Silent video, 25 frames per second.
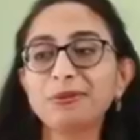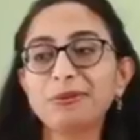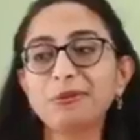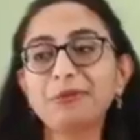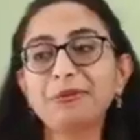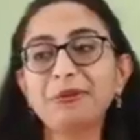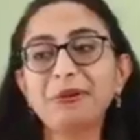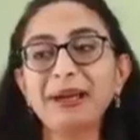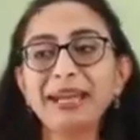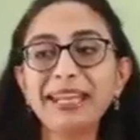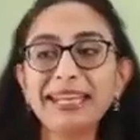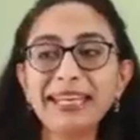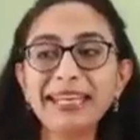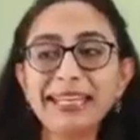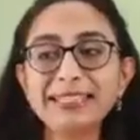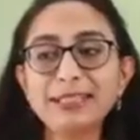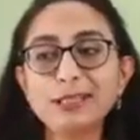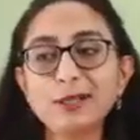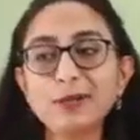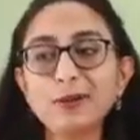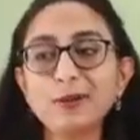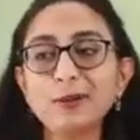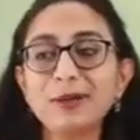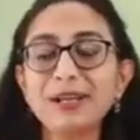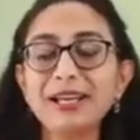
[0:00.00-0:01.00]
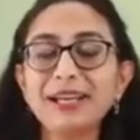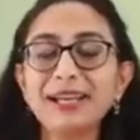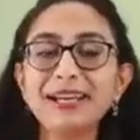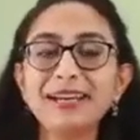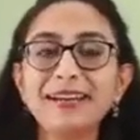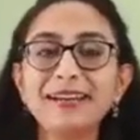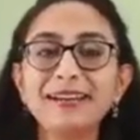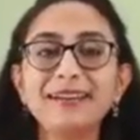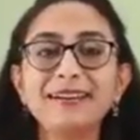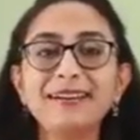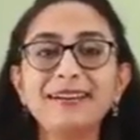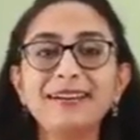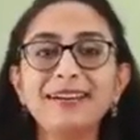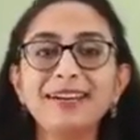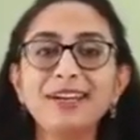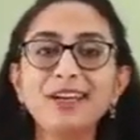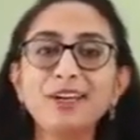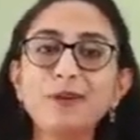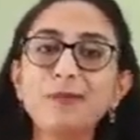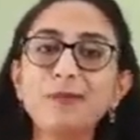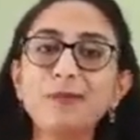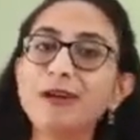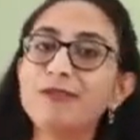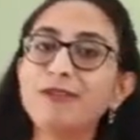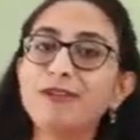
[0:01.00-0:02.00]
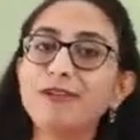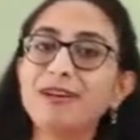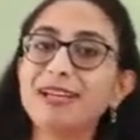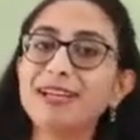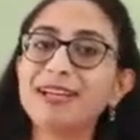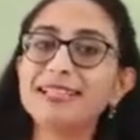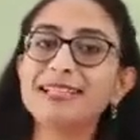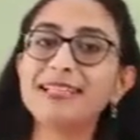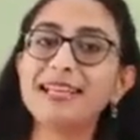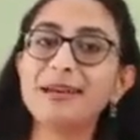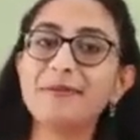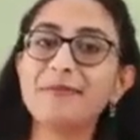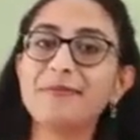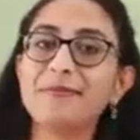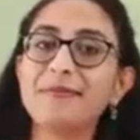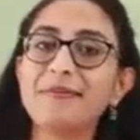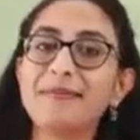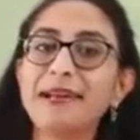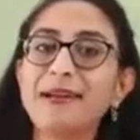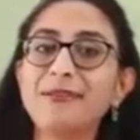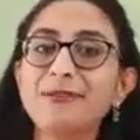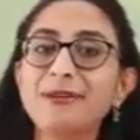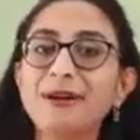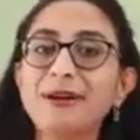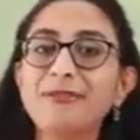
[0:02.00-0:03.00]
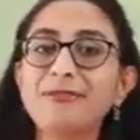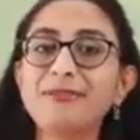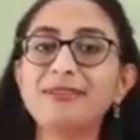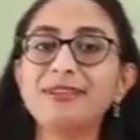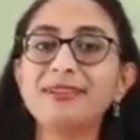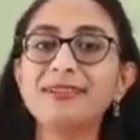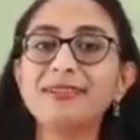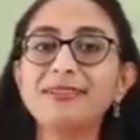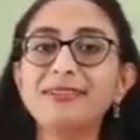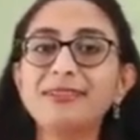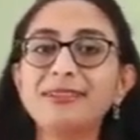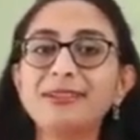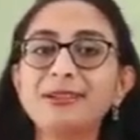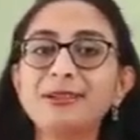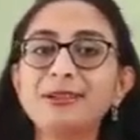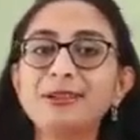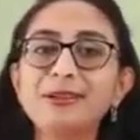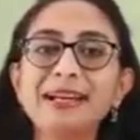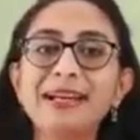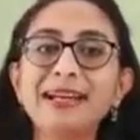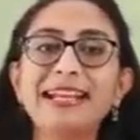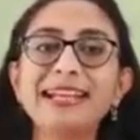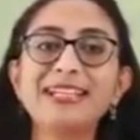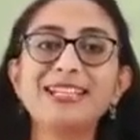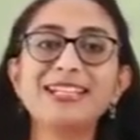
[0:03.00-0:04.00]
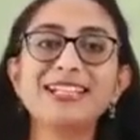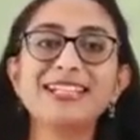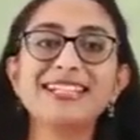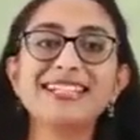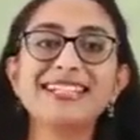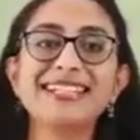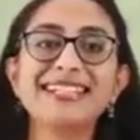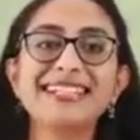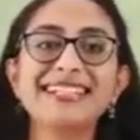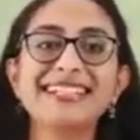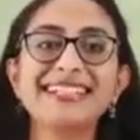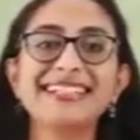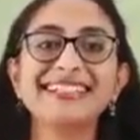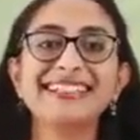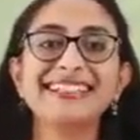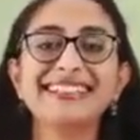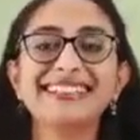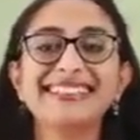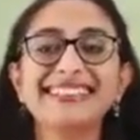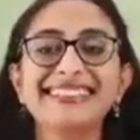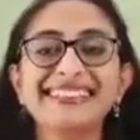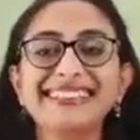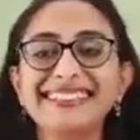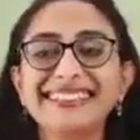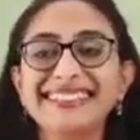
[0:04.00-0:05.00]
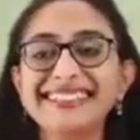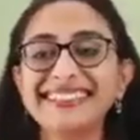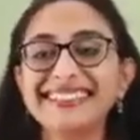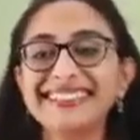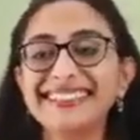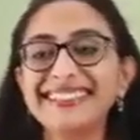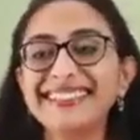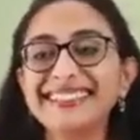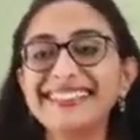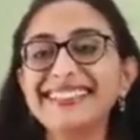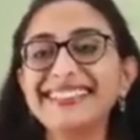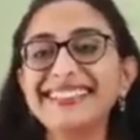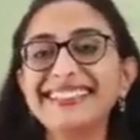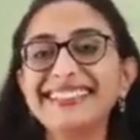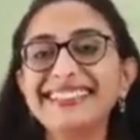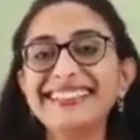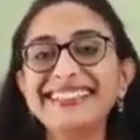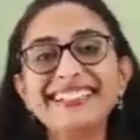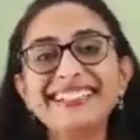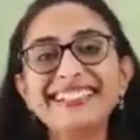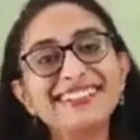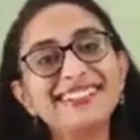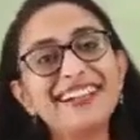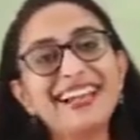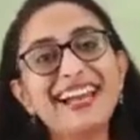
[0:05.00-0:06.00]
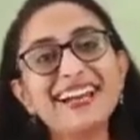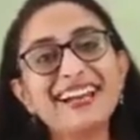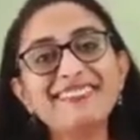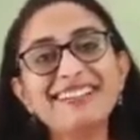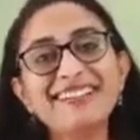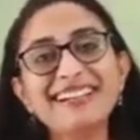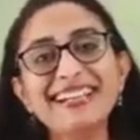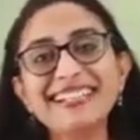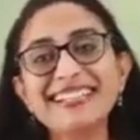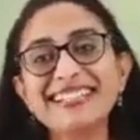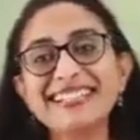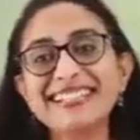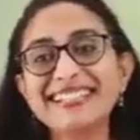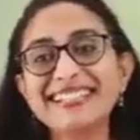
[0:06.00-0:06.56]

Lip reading: very slowly you might fall asleep, that too after a good lunch. Did you all have lunch?